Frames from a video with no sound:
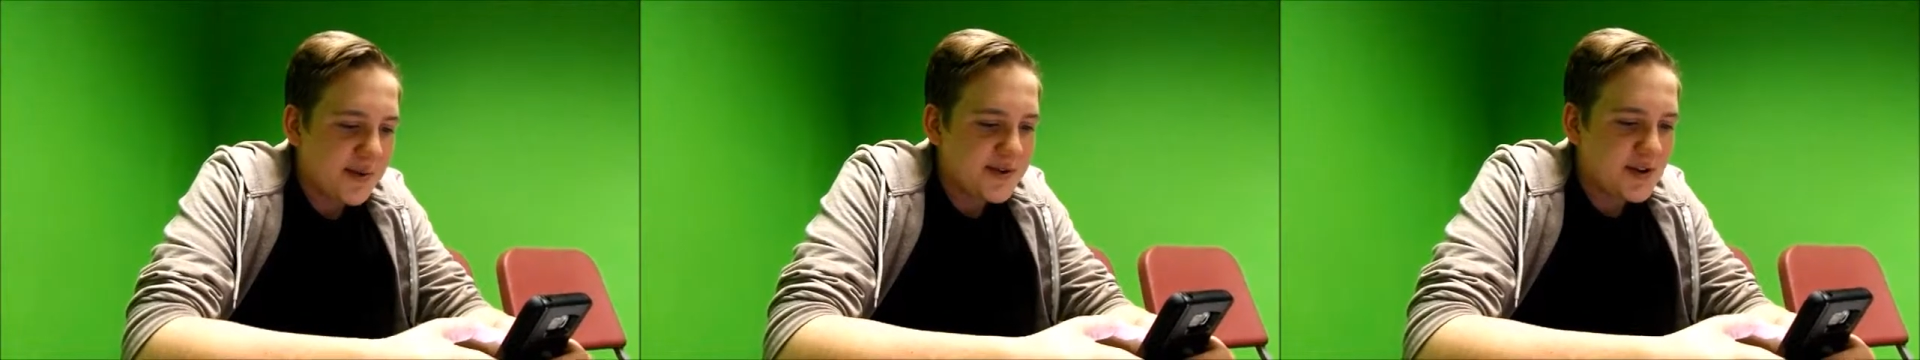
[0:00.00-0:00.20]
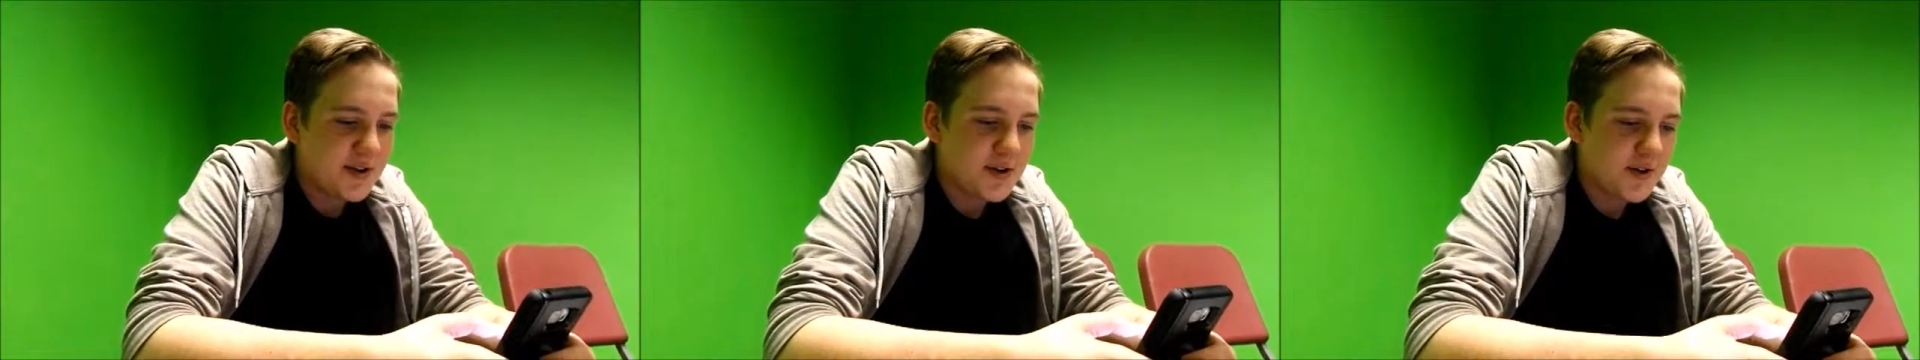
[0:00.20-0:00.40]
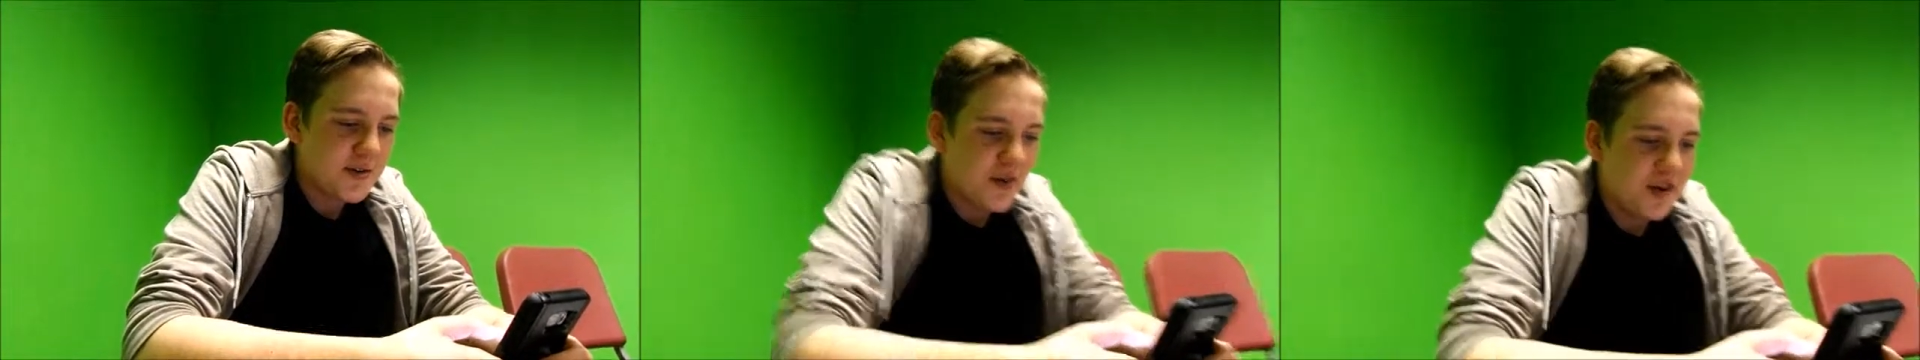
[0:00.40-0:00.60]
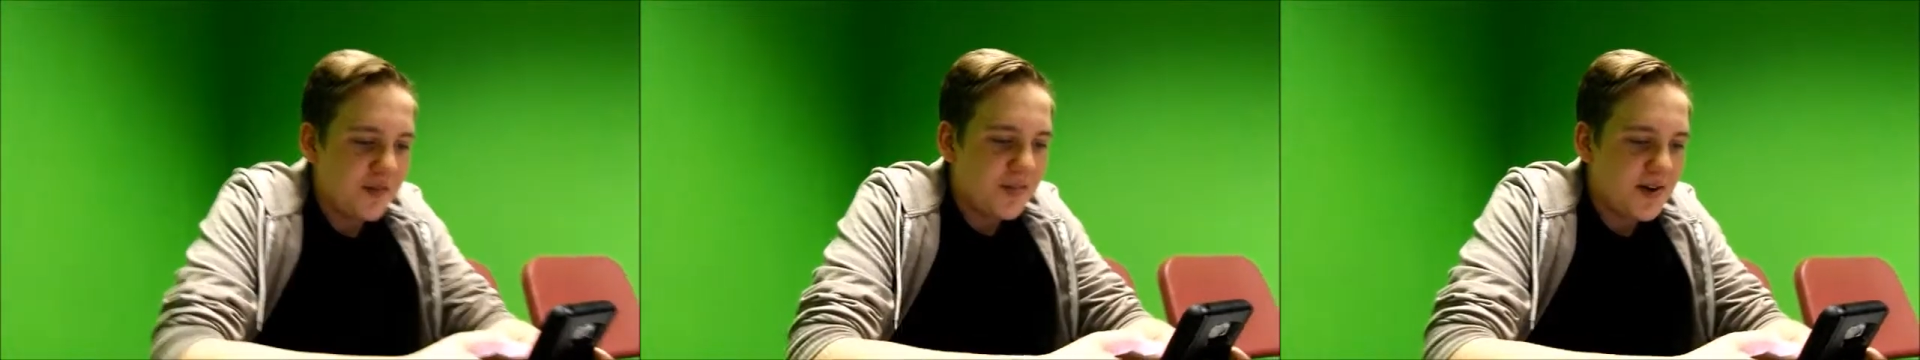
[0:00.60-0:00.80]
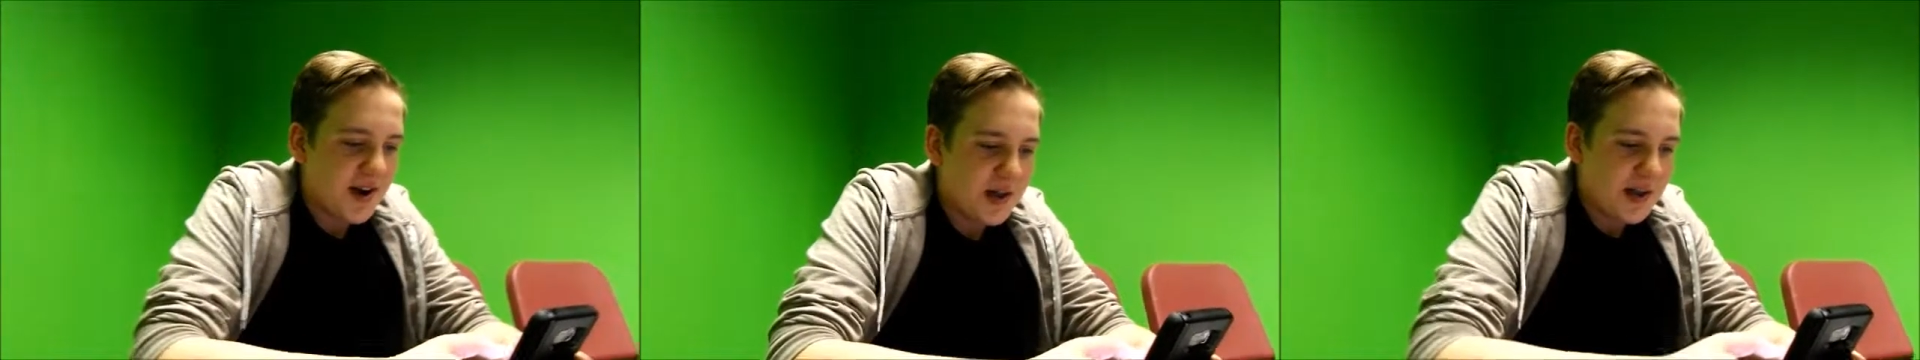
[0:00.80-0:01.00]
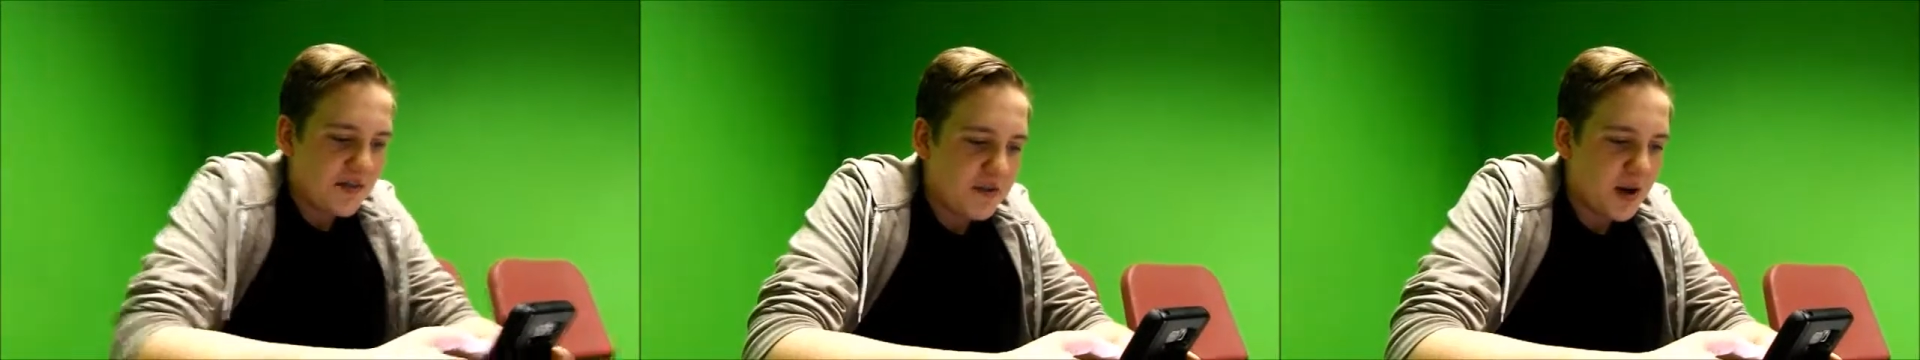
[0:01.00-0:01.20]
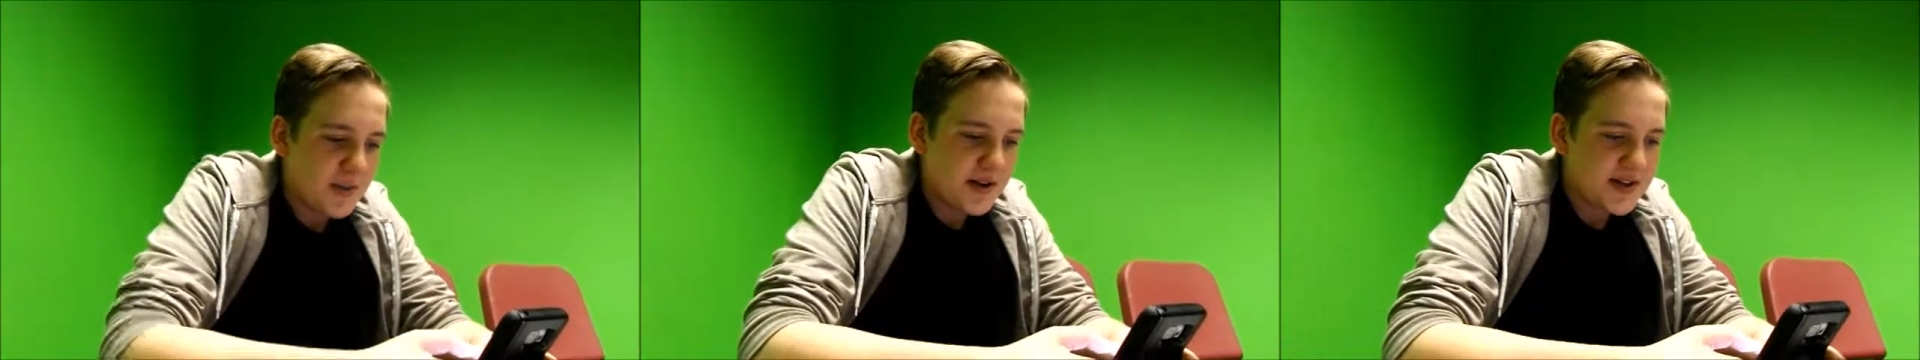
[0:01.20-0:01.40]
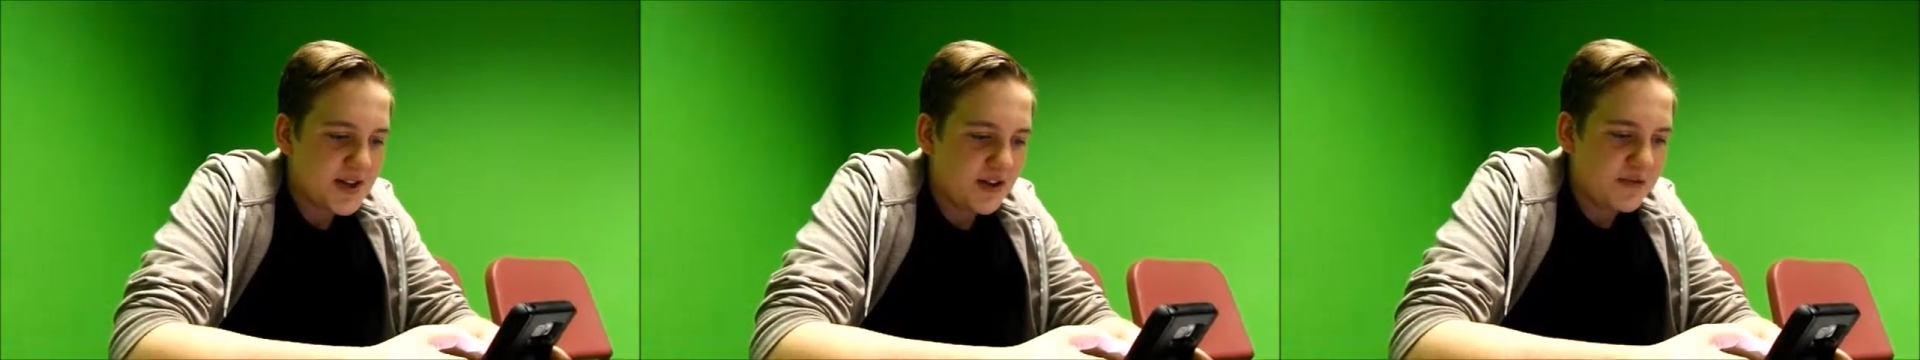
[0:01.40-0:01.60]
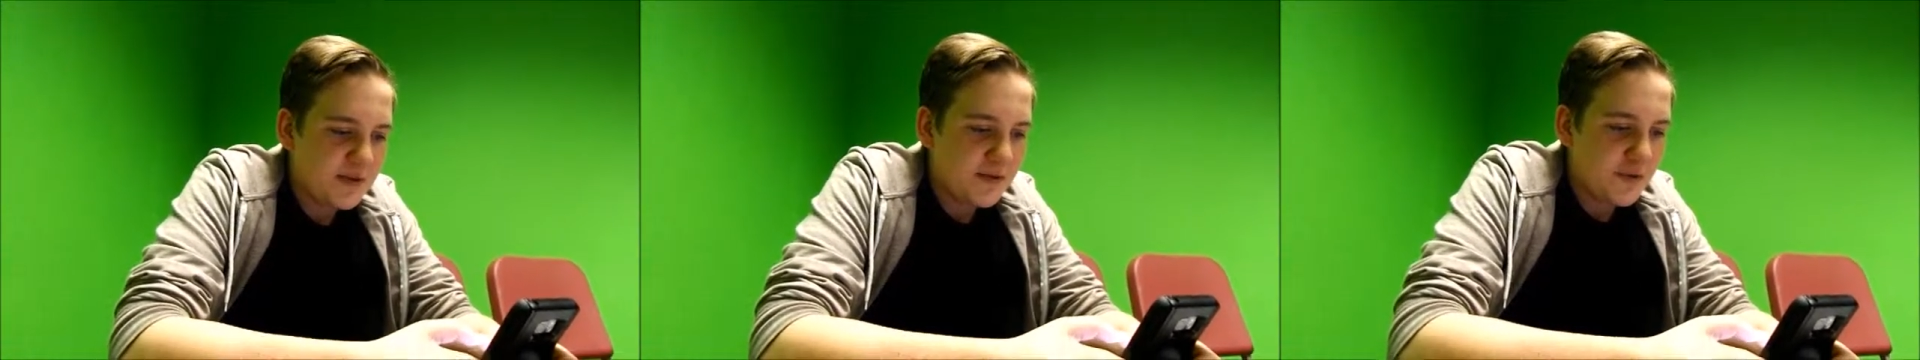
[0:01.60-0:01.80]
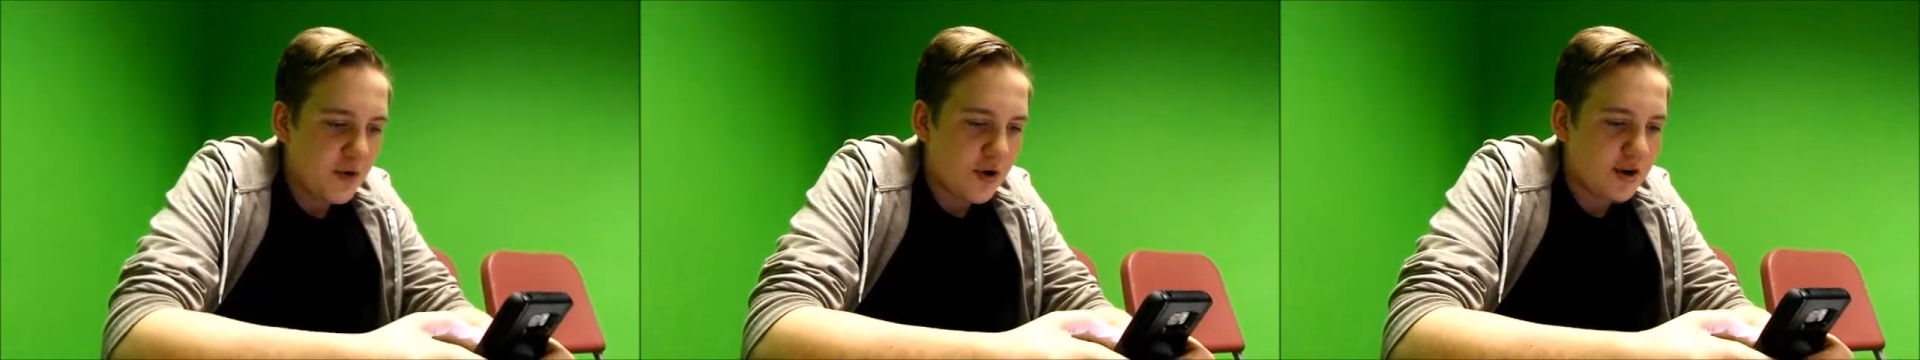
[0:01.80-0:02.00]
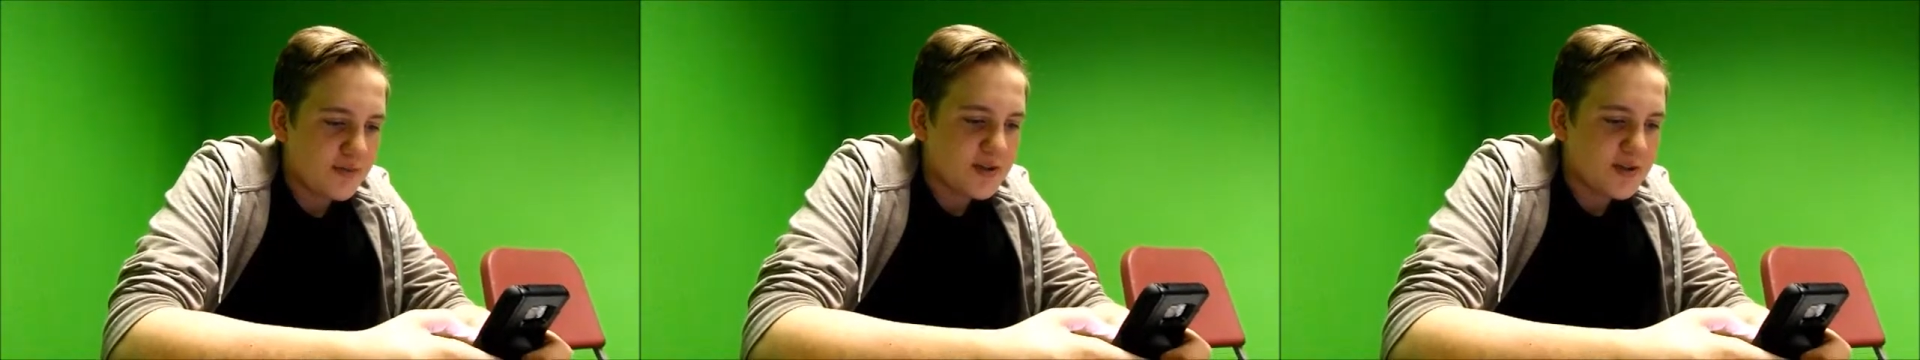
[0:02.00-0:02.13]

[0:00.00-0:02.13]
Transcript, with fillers: older than him and I lived by myself before him,